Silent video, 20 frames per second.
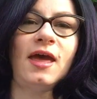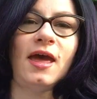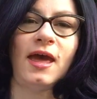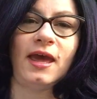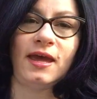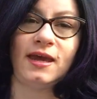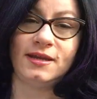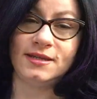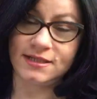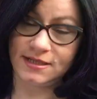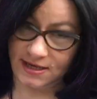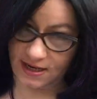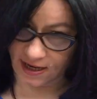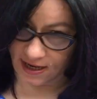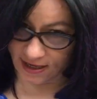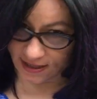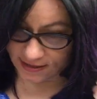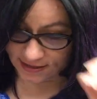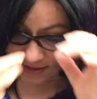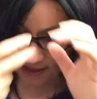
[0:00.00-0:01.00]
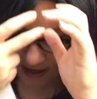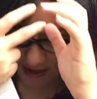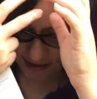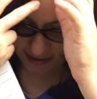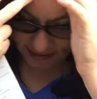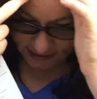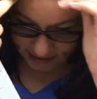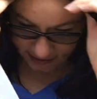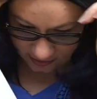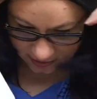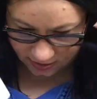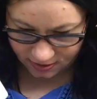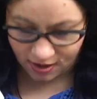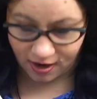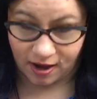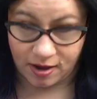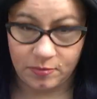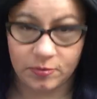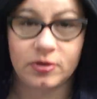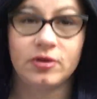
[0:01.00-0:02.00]
and it has a silk
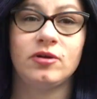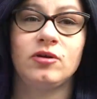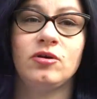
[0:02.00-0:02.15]
top,